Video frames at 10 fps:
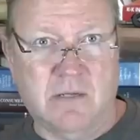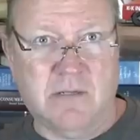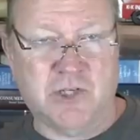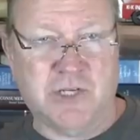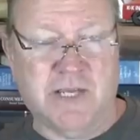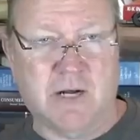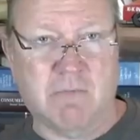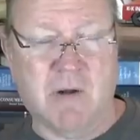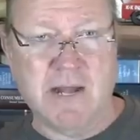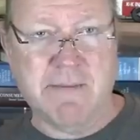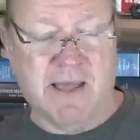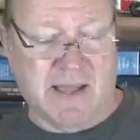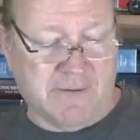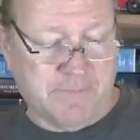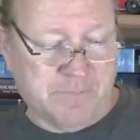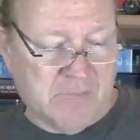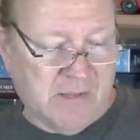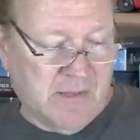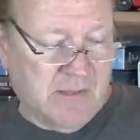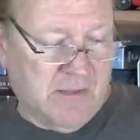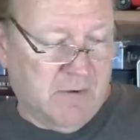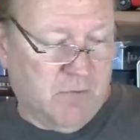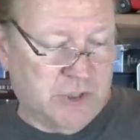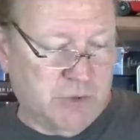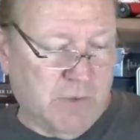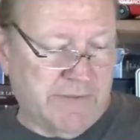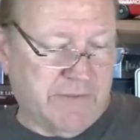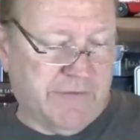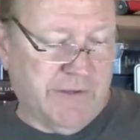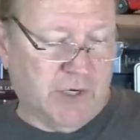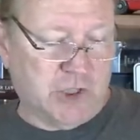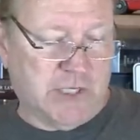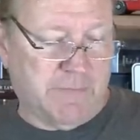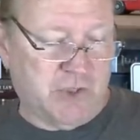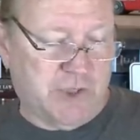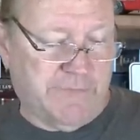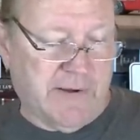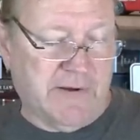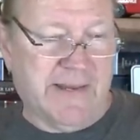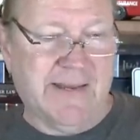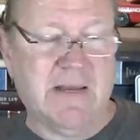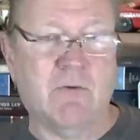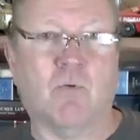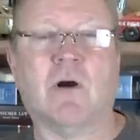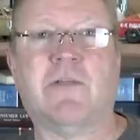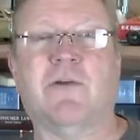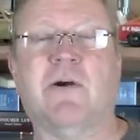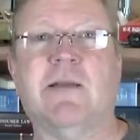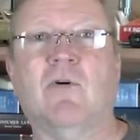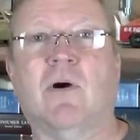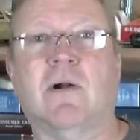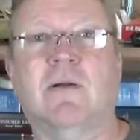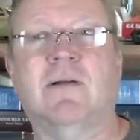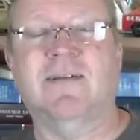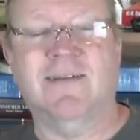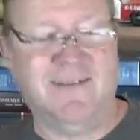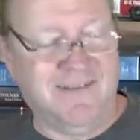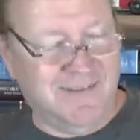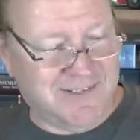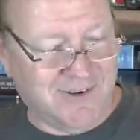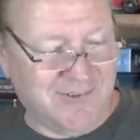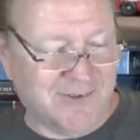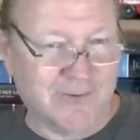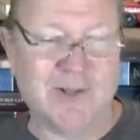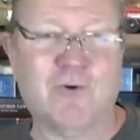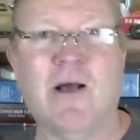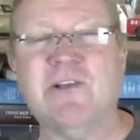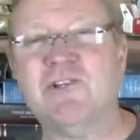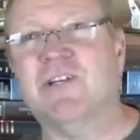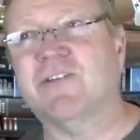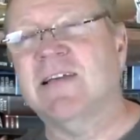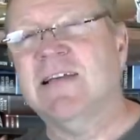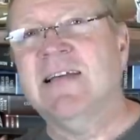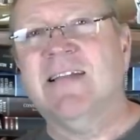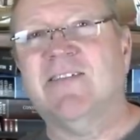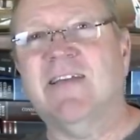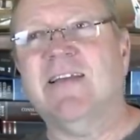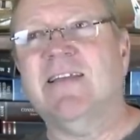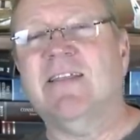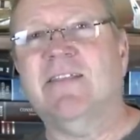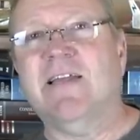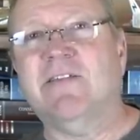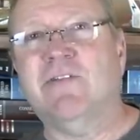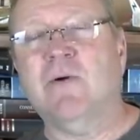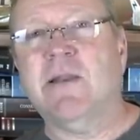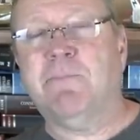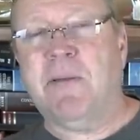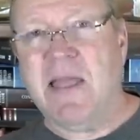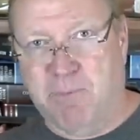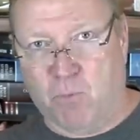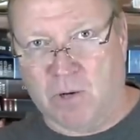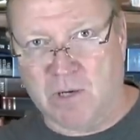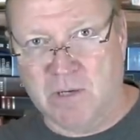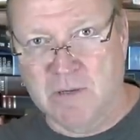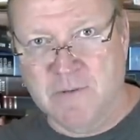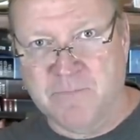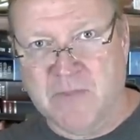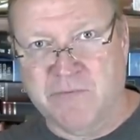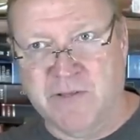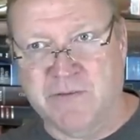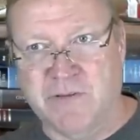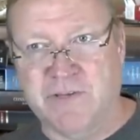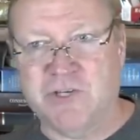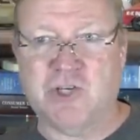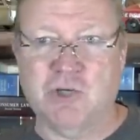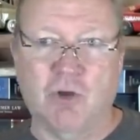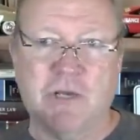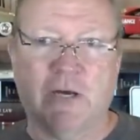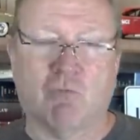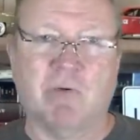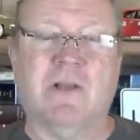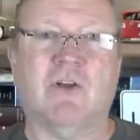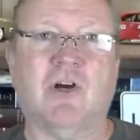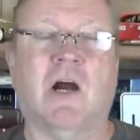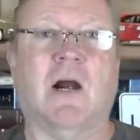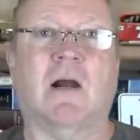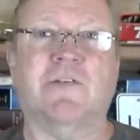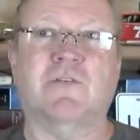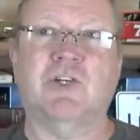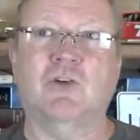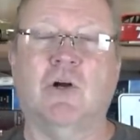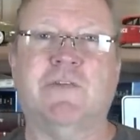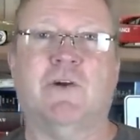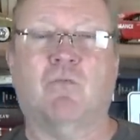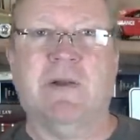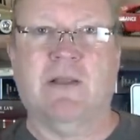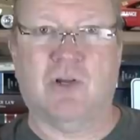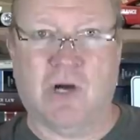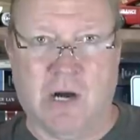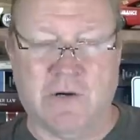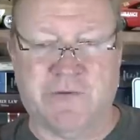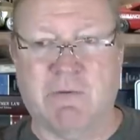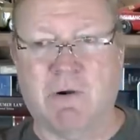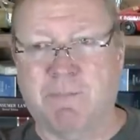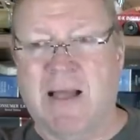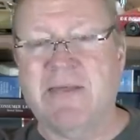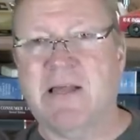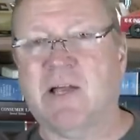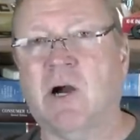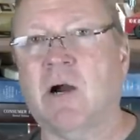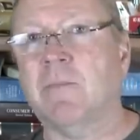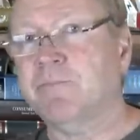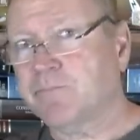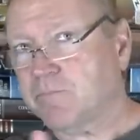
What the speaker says: Does she get her money back? When she went to the dealership, she found out he didn't work there anymore. So the real question is, did they do any paperwork? Did she look at a real car? So if she looked at a real car and said, I want to buy that car,